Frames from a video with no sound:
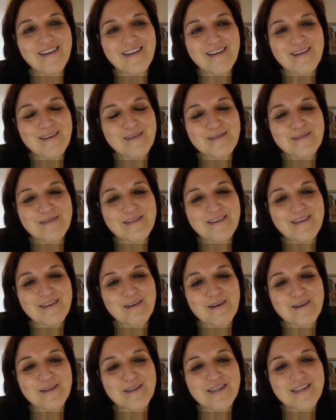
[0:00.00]
Uh, you
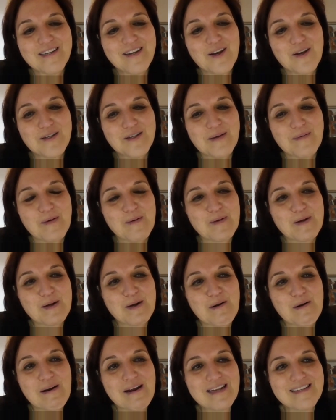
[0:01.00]
know, she knows I'm a
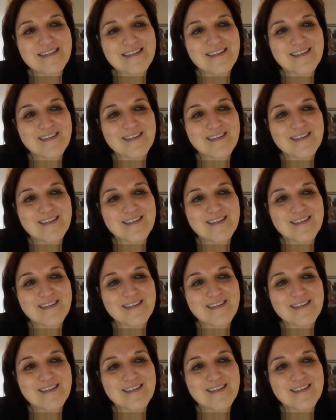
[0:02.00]
bit crazy,